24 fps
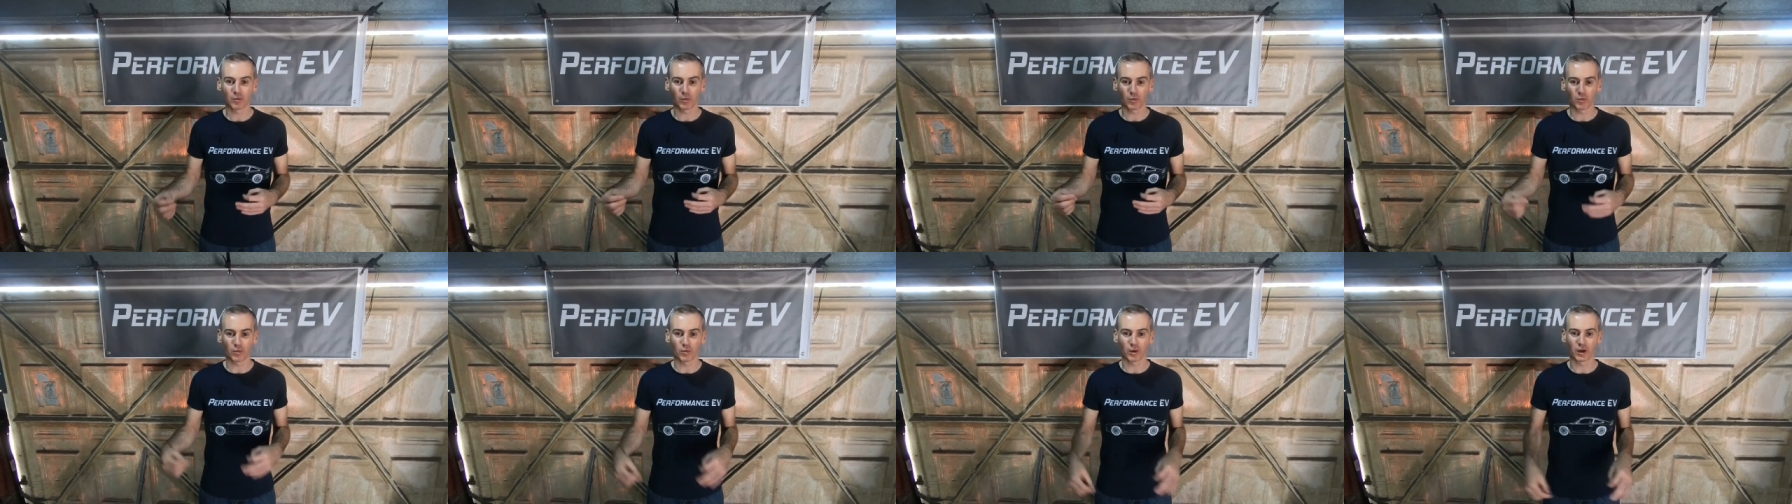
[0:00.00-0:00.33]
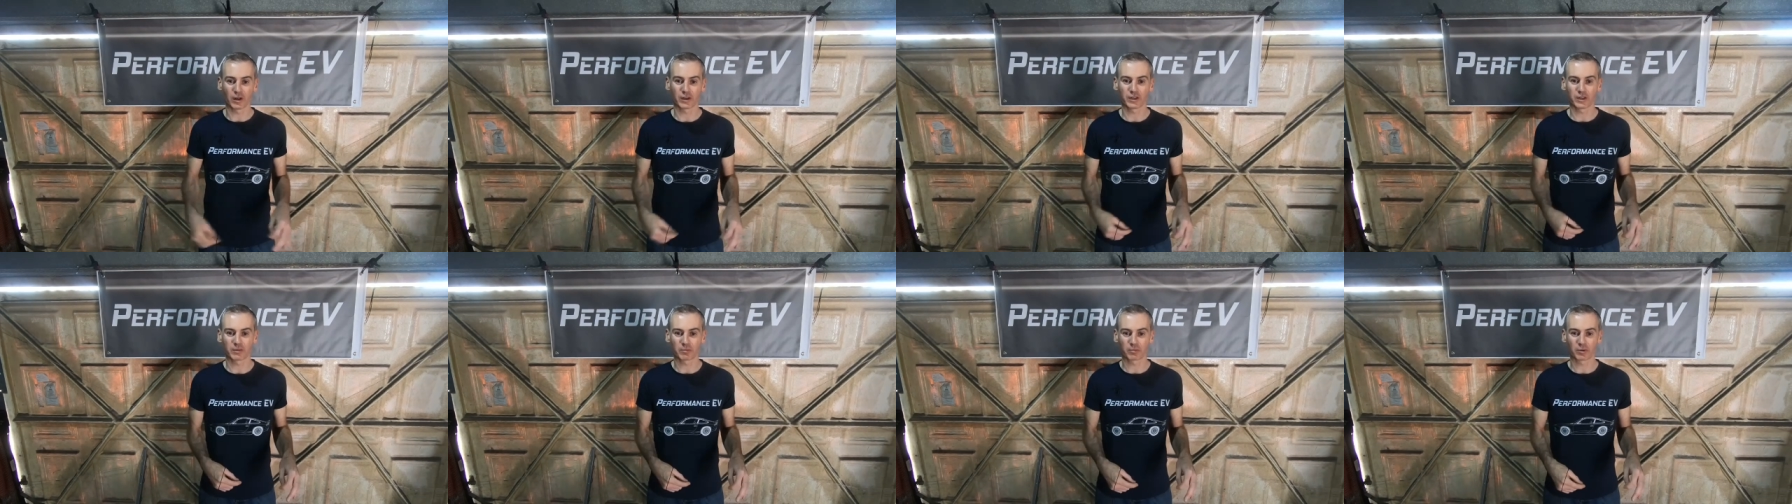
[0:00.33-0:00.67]

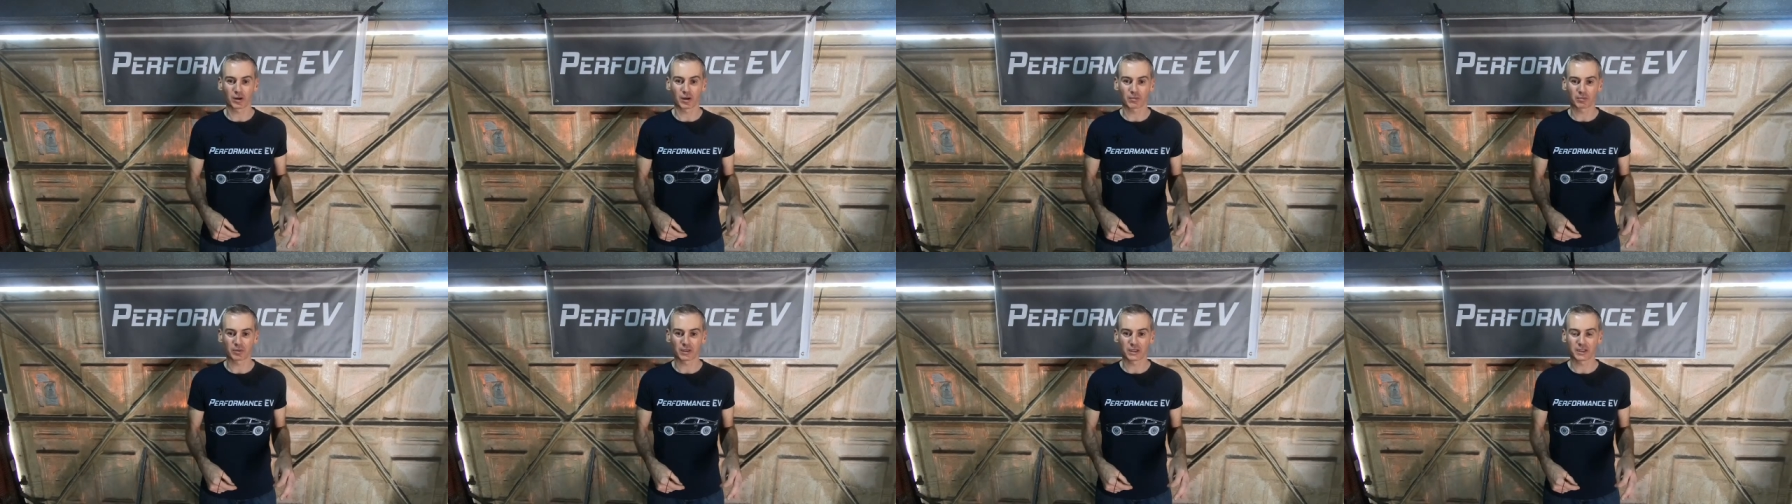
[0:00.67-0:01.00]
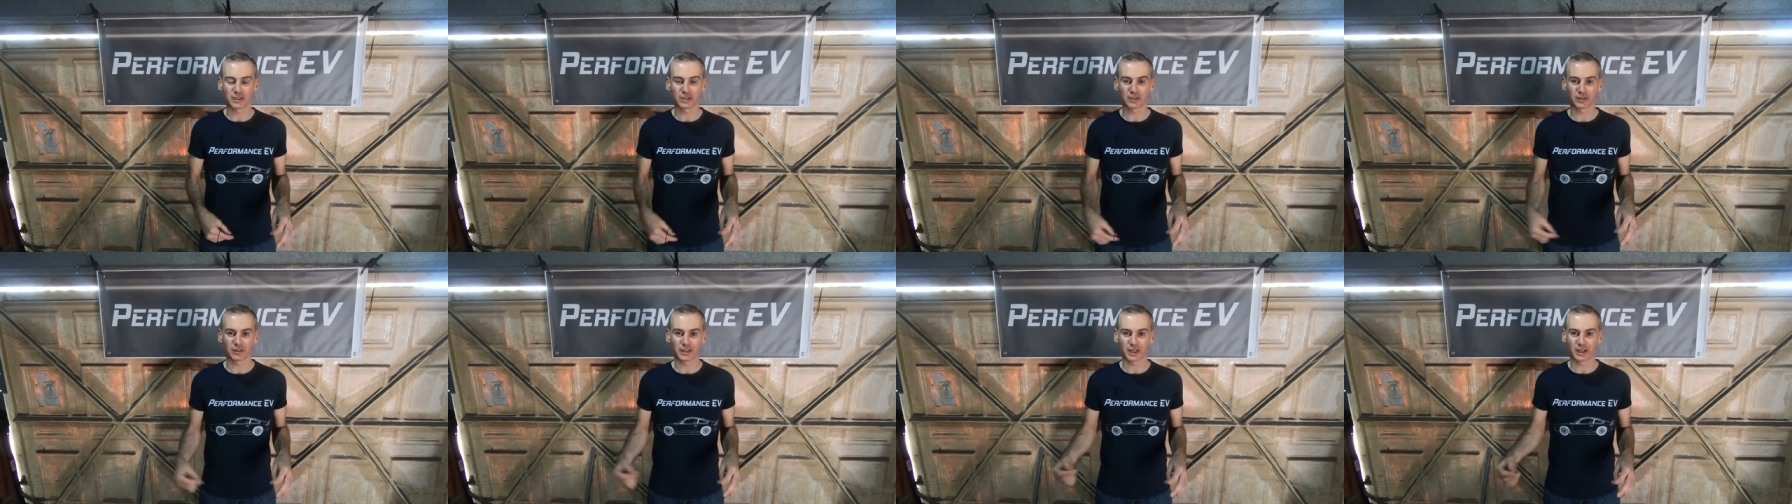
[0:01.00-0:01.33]
wired up properly
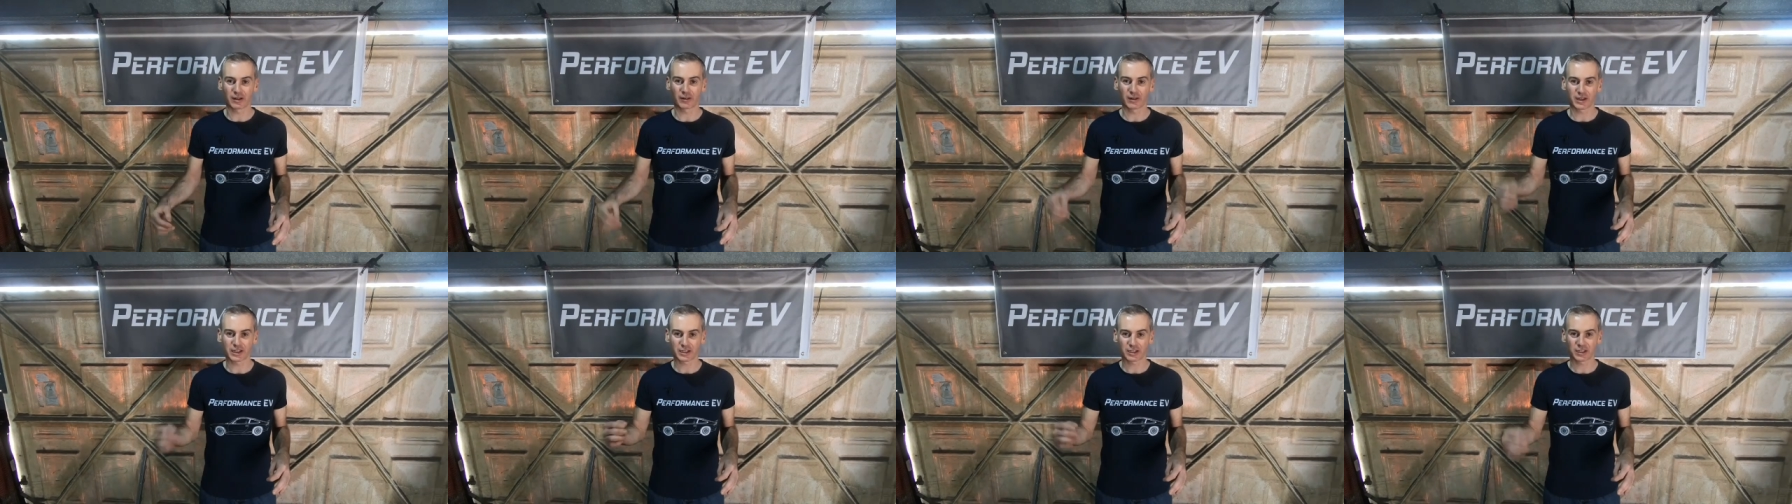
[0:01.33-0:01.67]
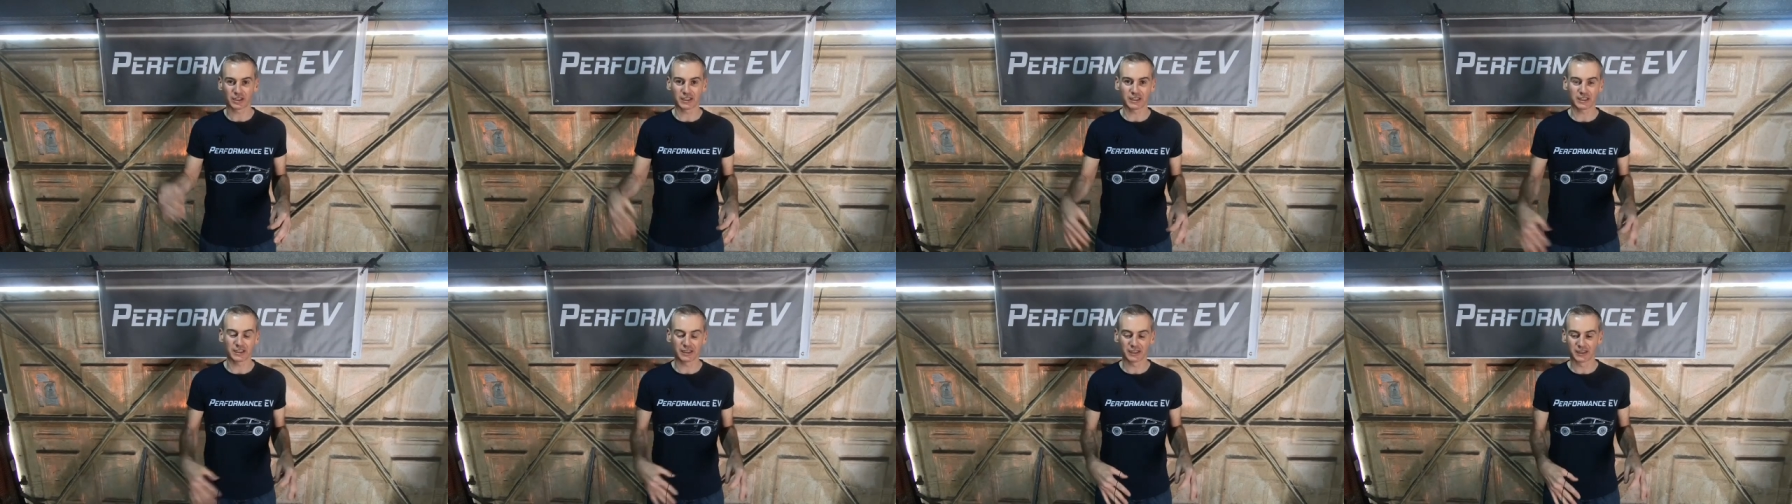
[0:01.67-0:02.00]
so they're
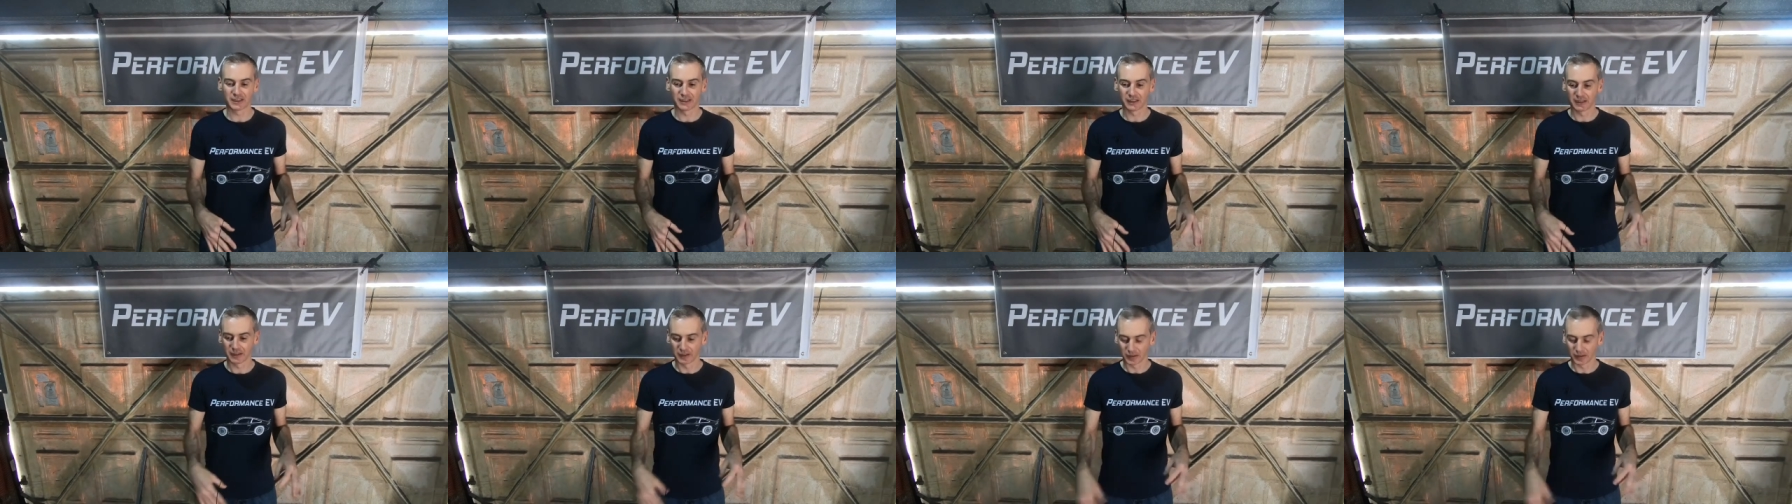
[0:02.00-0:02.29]
actually